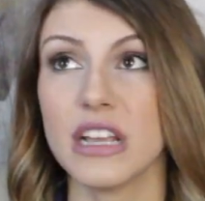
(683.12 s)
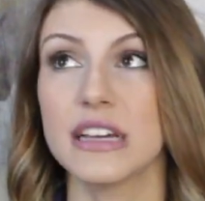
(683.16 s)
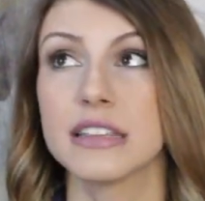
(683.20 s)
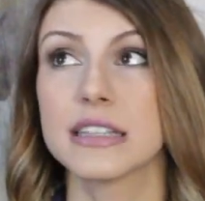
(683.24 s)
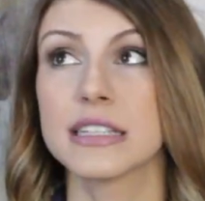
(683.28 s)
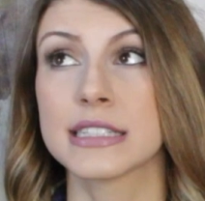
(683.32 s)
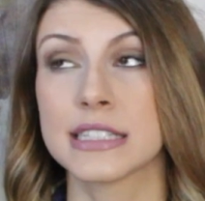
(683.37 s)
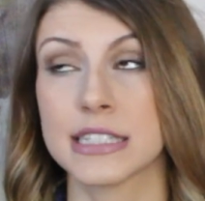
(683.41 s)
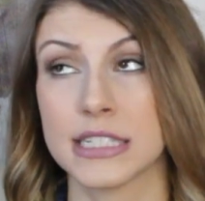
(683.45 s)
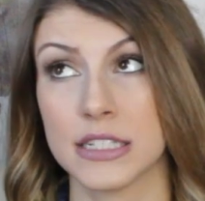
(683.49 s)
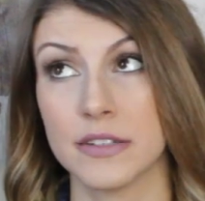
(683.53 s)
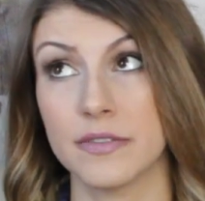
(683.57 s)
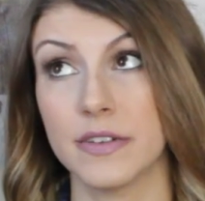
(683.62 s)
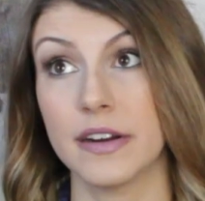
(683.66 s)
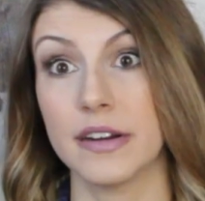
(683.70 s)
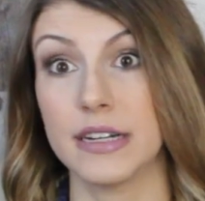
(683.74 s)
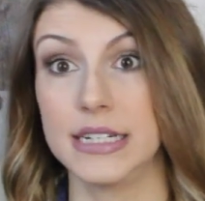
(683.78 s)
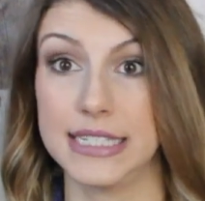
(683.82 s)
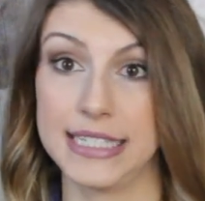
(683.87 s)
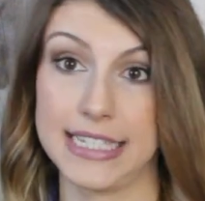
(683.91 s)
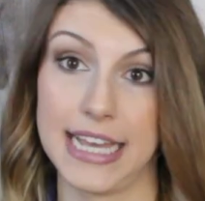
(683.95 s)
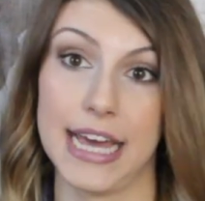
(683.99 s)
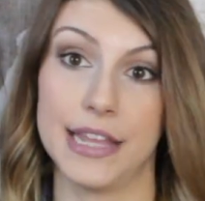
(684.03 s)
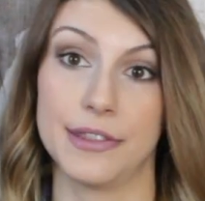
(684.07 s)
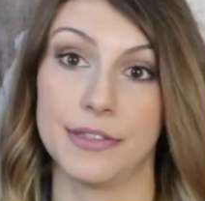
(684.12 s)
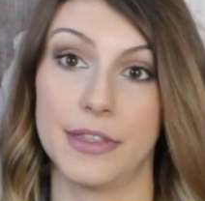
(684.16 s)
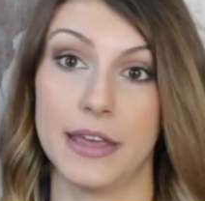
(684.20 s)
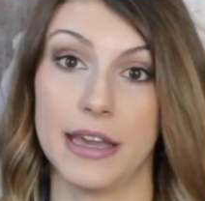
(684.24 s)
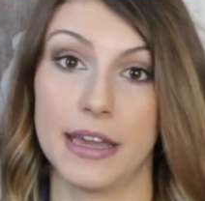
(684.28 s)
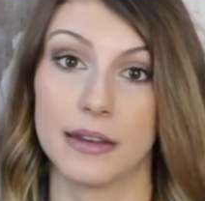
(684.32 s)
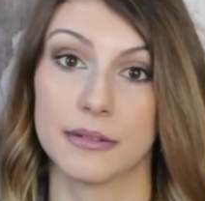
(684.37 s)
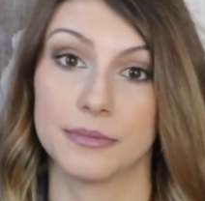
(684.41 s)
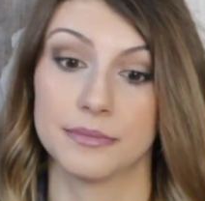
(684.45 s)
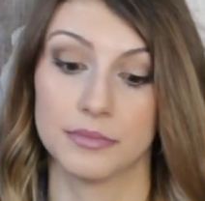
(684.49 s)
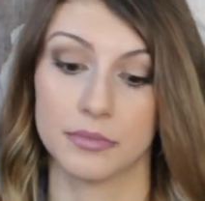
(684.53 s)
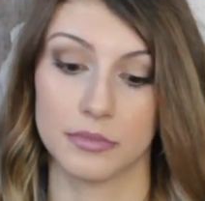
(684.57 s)
This is a very sad
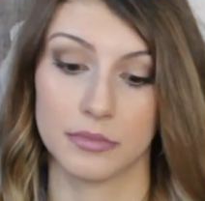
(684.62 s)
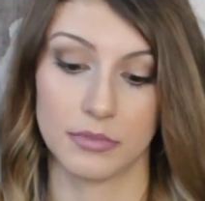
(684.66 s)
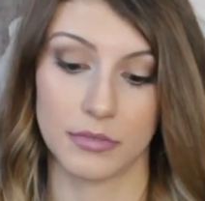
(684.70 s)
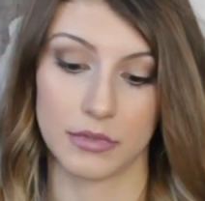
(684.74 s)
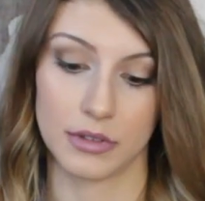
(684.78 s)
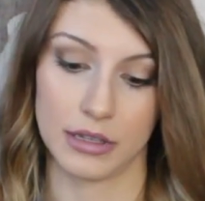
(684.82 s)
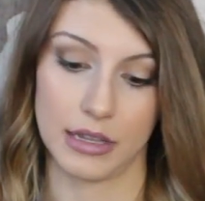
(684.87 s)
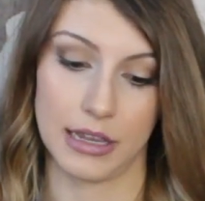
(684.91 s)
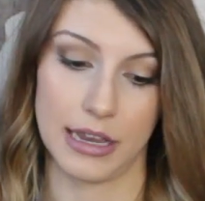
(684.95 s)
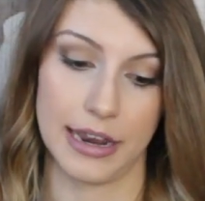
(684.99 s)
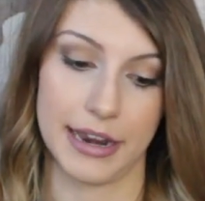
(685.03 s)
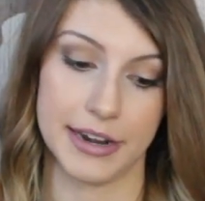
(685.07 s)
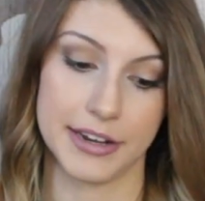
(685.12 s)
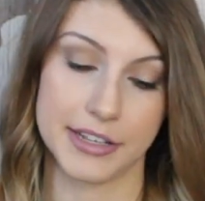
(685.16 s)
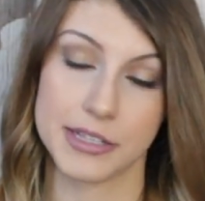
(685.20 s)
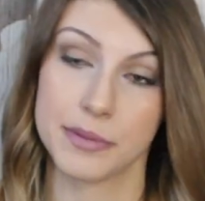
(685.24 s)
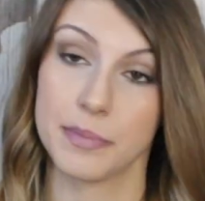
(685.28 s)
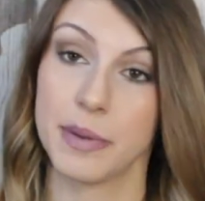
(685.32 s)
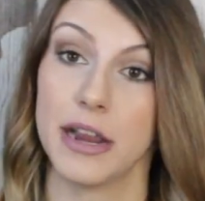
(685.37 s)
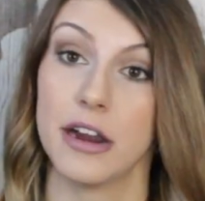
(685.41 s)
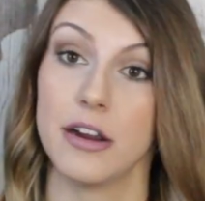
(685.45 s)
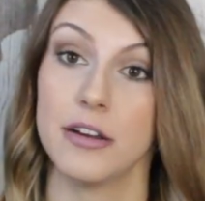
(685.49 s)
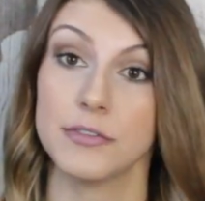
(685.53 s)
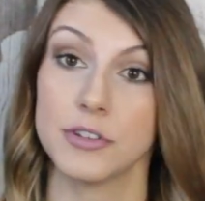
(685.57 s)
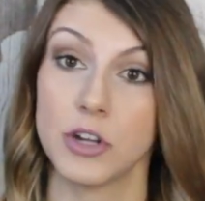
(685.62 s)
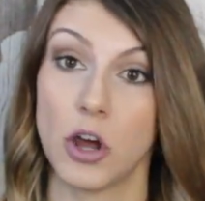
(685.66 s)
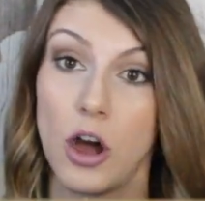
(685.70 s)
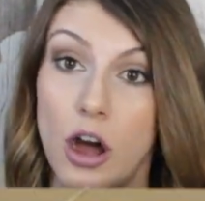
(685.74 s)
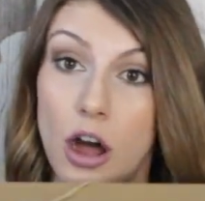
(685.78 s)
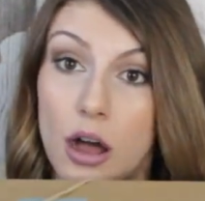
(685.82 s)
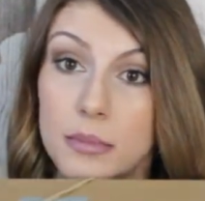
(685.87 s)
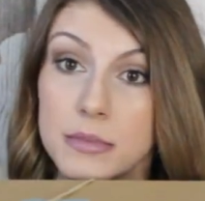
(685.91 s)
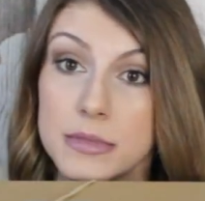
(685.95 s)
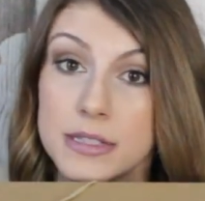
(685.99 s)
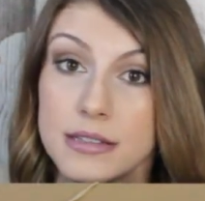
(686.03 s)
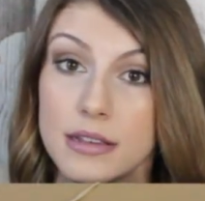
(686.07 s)
thing. It is a pair of
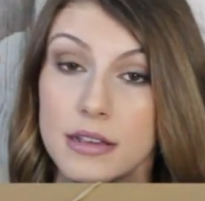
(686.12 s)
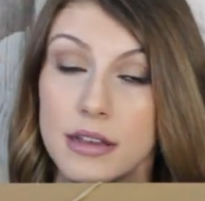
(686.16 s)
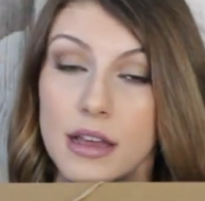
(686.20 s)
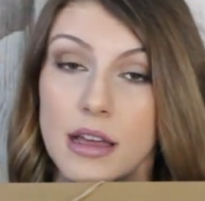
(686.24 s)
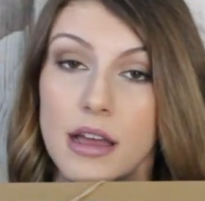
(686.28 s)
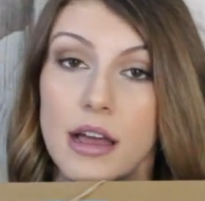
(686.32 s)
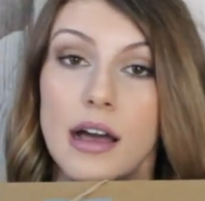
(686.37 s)
Toms.